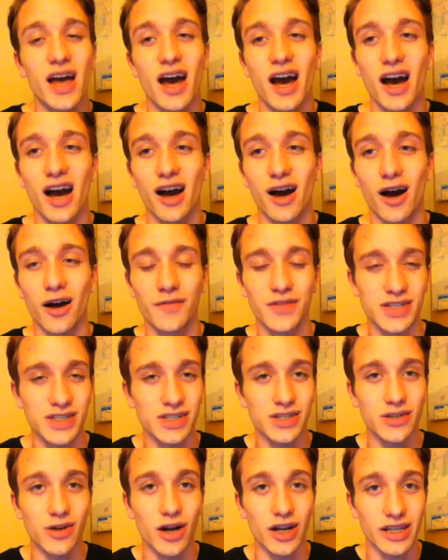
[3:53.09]

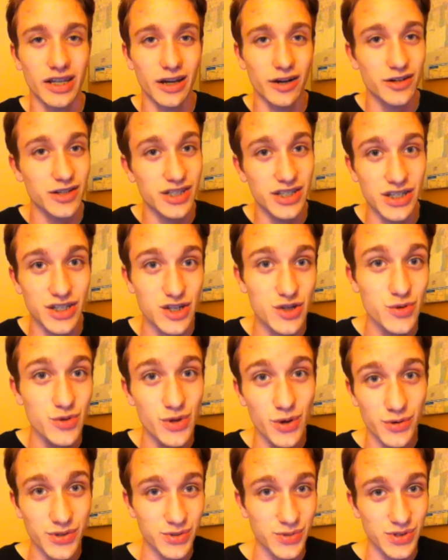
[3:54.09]
Obviously not guaranteeing you
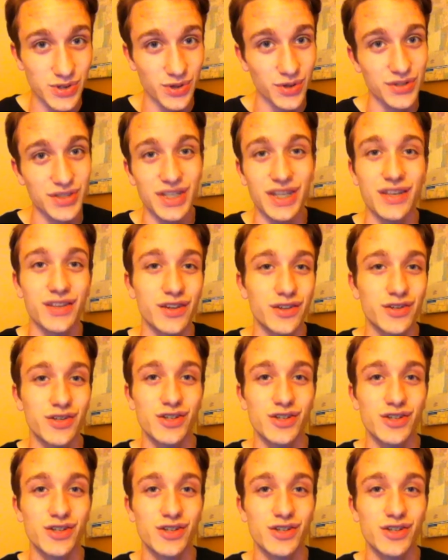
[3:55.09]
those results either,